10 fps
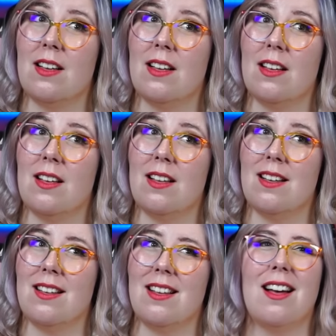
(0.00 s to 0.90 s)
going,
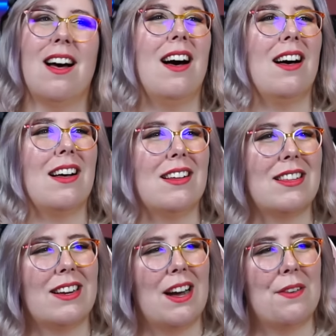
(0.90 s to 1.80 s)
guys? Hold Aww, on a oh,
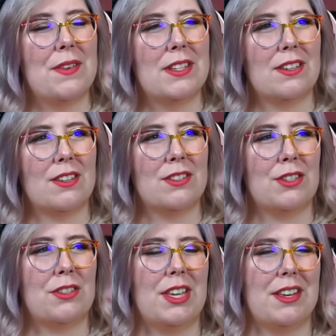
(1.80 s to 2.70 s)
minute. outfits are Nuts
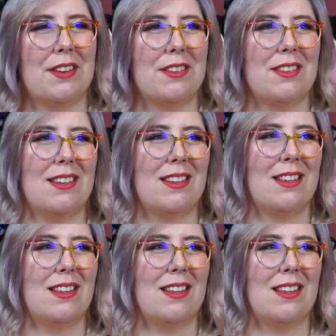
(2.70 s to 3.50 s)
also is about to discover